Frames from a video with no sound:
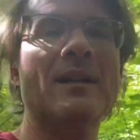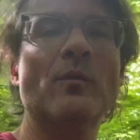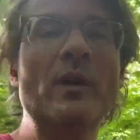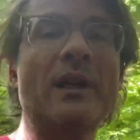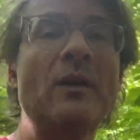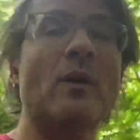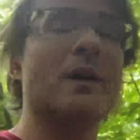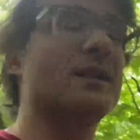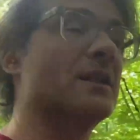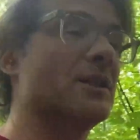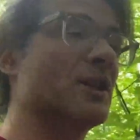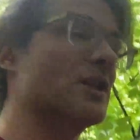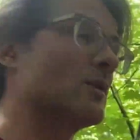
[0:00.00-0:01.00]
him when he was
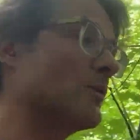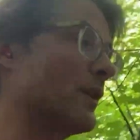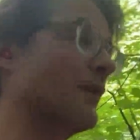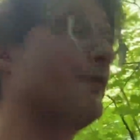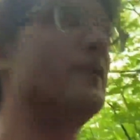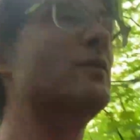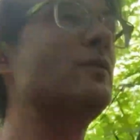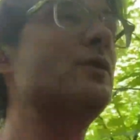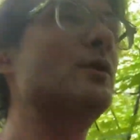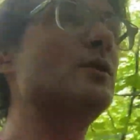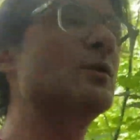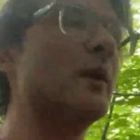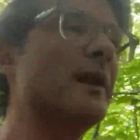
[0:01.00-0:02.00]
just with a few
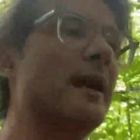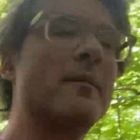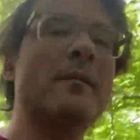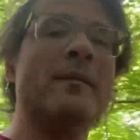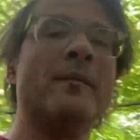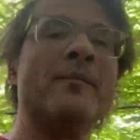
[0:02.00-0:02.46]
dudes with him.